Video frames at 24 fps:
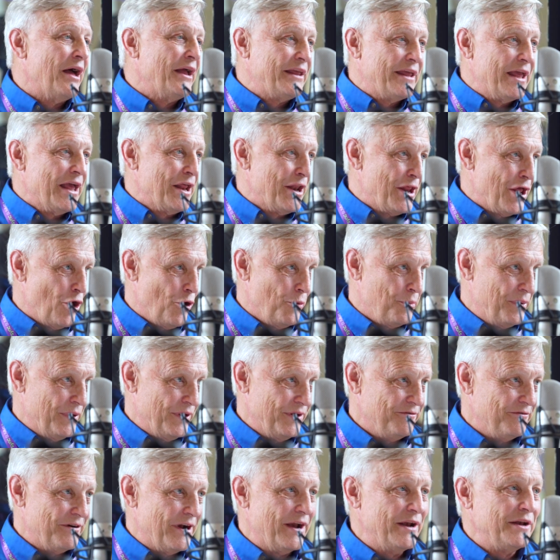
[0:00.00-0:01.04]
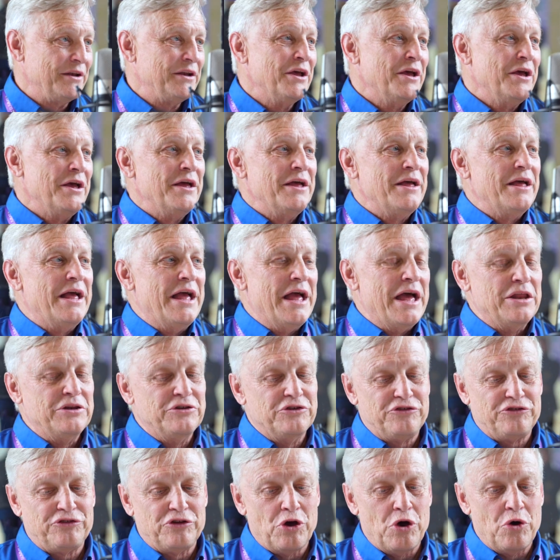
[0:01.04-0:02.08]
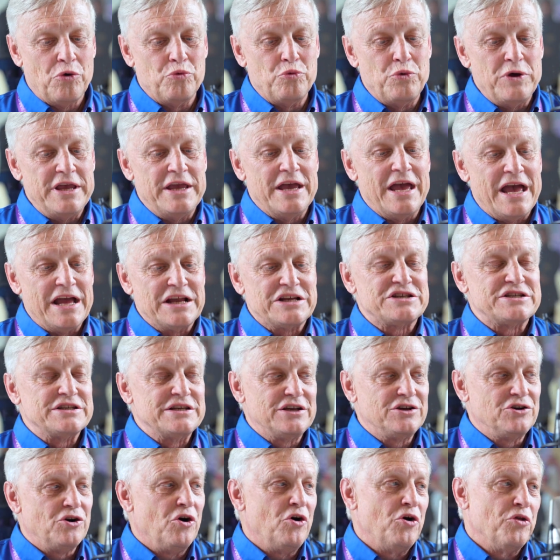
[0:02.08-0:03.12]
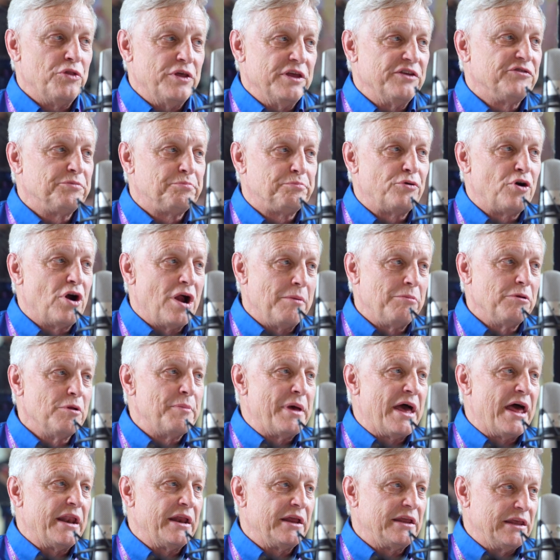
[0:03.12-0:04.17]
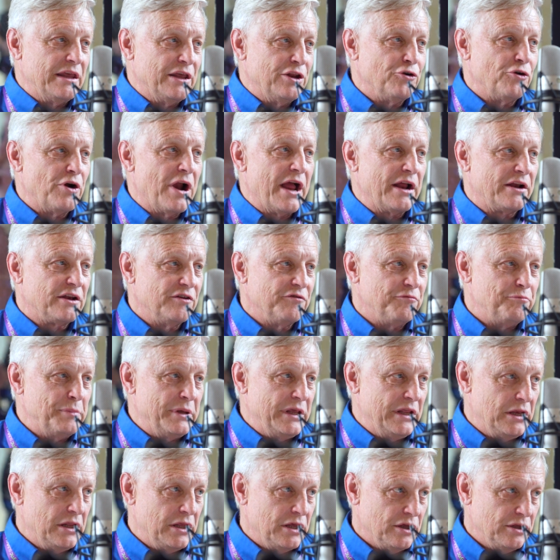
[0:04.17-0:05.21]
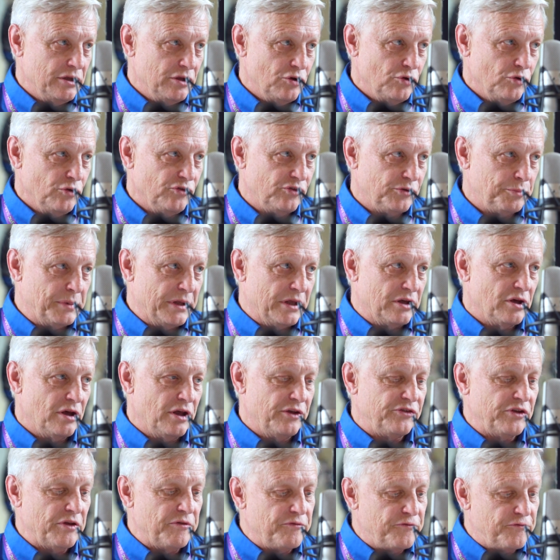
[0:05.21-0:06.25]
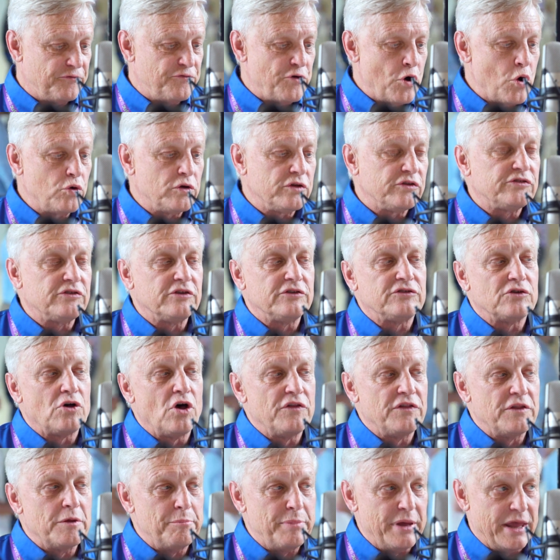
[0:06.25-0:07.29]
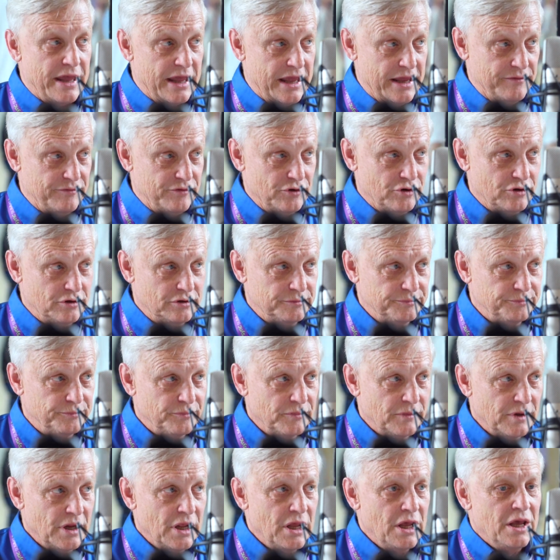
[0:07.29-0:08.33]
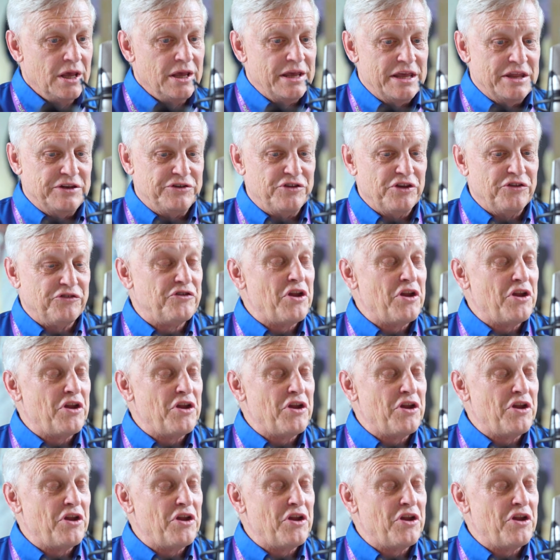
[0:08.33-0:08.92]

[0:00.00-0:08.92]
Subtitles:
can't help it, right? And so we actually call this problematic interactive media use because it focuses on the behavior. It does